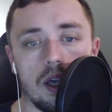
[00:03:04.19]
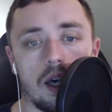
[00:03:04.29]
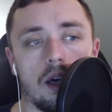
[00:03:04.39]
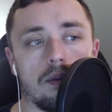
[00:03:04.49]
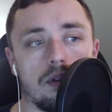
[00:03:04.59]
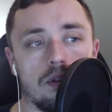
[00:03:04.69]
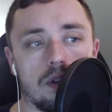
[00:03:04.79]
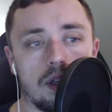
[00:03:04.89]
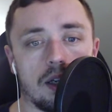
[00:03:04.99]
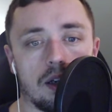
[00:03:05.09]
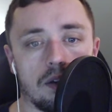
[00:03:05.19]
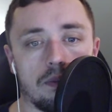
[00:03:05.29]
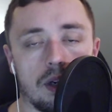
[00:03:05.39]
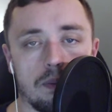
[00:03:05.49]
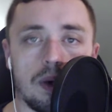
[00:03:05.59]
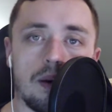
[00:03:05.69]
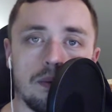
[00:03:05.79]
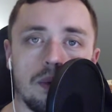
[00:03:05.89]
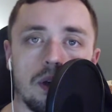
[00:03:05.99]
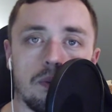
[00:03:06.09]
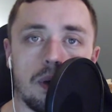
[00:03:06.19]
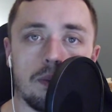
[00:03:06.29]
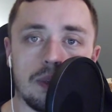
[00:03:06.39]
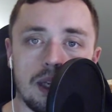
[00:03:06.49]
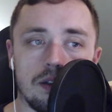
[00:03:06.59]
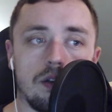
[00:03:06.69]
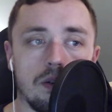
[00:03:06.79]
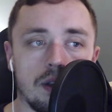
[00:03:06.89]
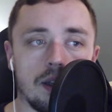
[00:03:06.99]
As soon as they get enough money pumped into it,